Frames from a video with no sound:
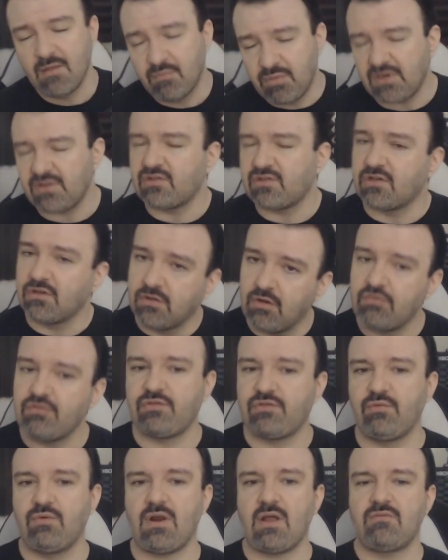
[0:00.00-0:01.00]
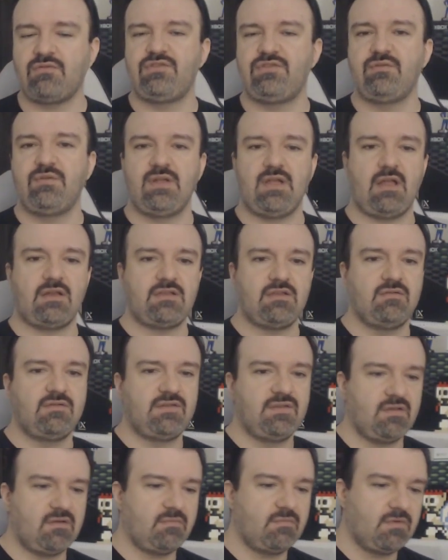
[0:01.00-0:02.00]
but it's close to what I was doing on
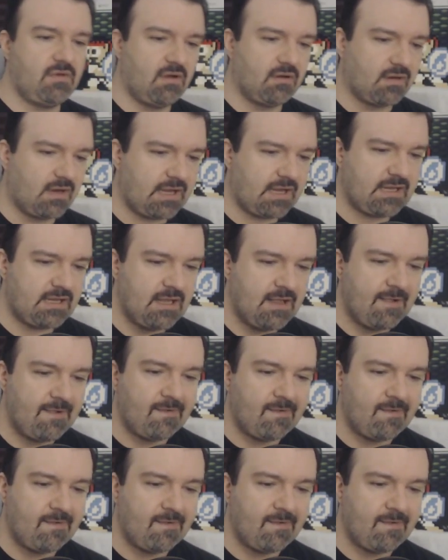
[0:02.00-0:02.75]
YouTube, all right?